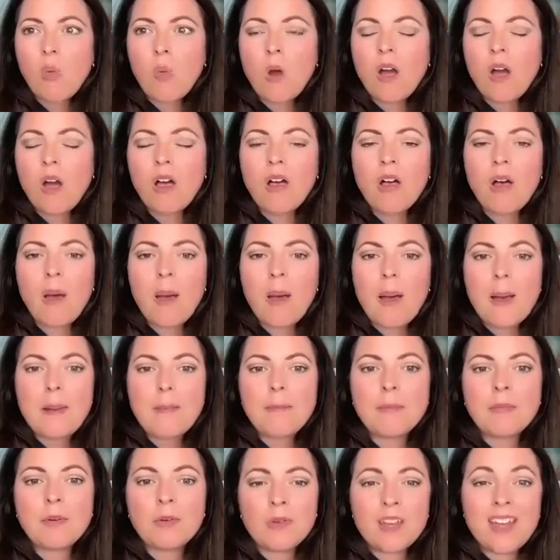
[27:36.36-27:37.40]
Well,
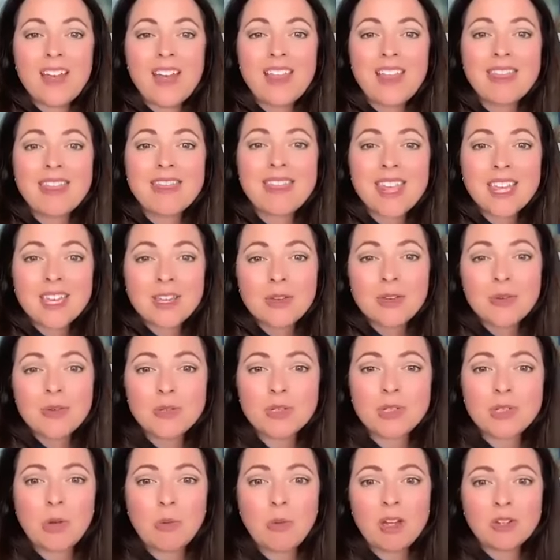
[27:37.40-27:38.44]
Maria, thank you
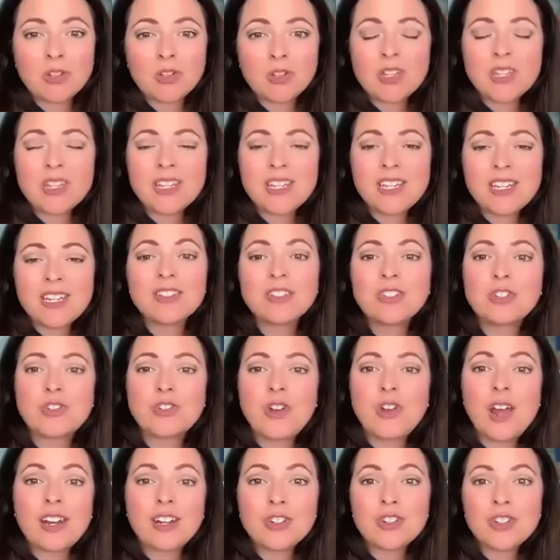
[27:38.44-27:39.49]
so much. These
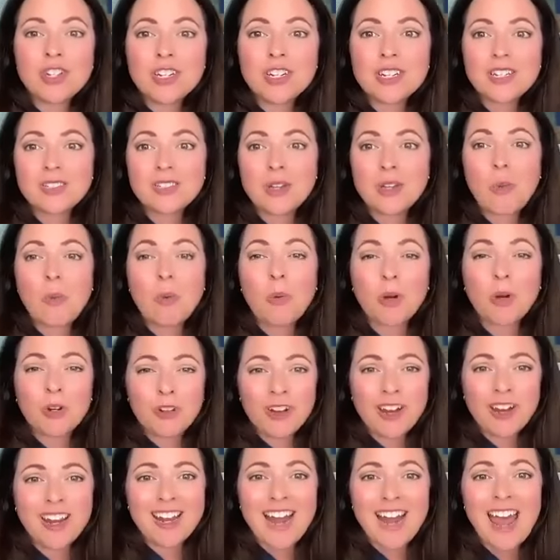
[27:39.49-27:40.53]
strategies were
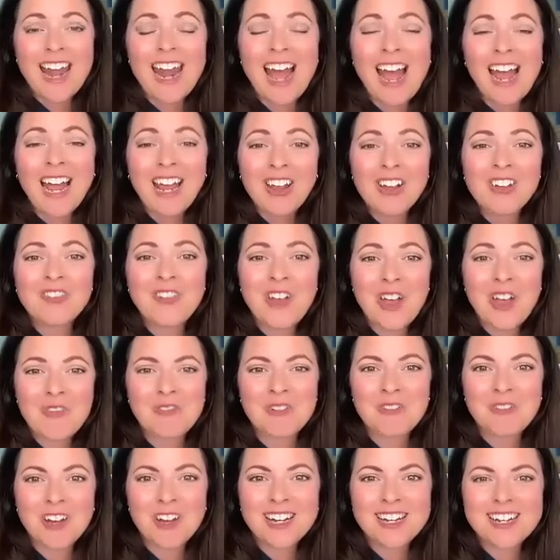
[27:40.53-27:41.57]
great, and I hope
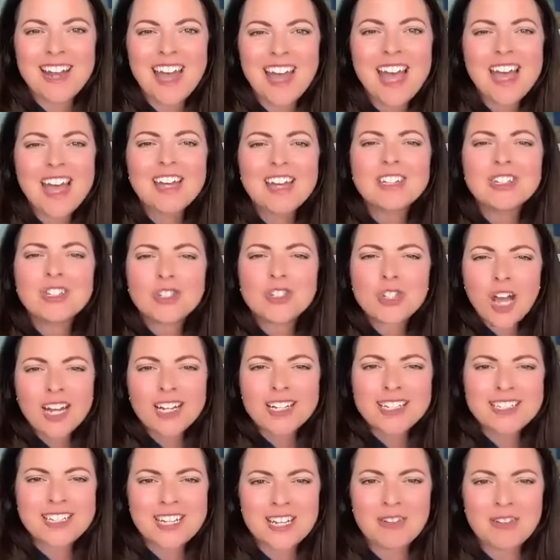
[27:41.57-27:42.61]
everyone
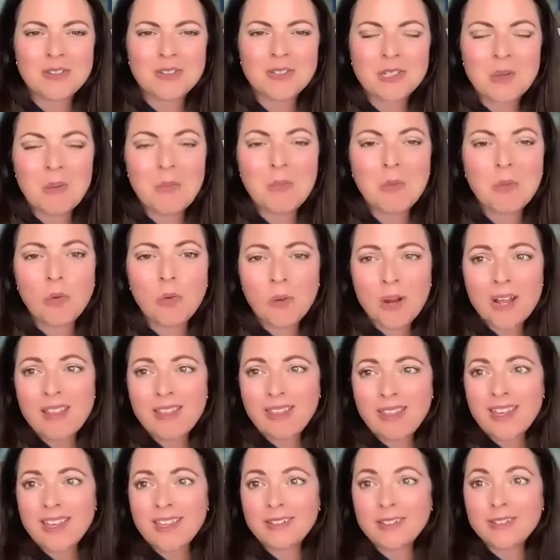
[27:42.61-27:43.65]
jotted down some
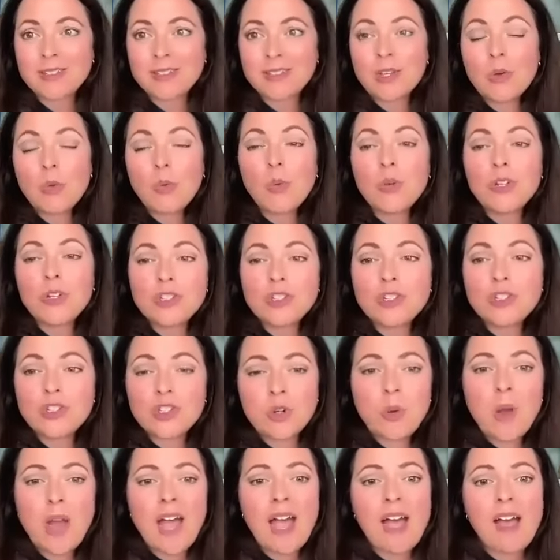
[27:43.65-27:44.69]
great things. We
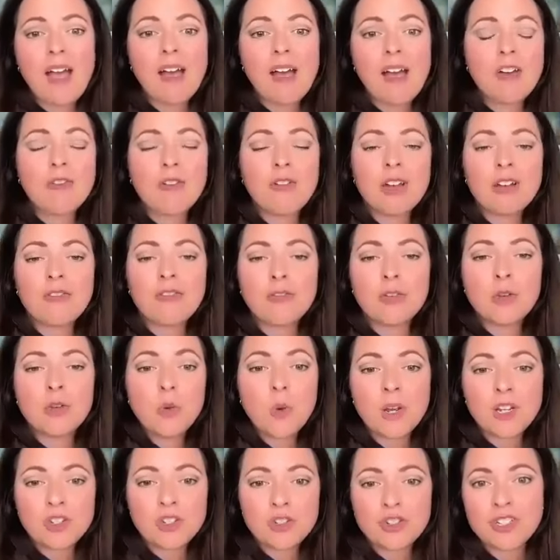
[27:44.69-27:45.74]
do have a
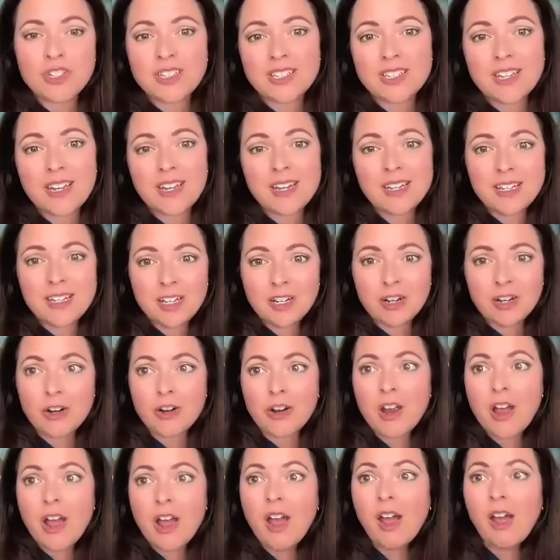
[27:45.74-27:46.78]
few questions in
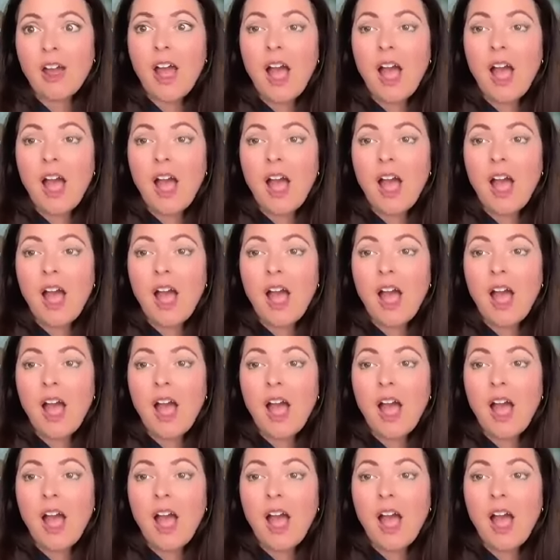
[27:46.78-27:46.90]
here.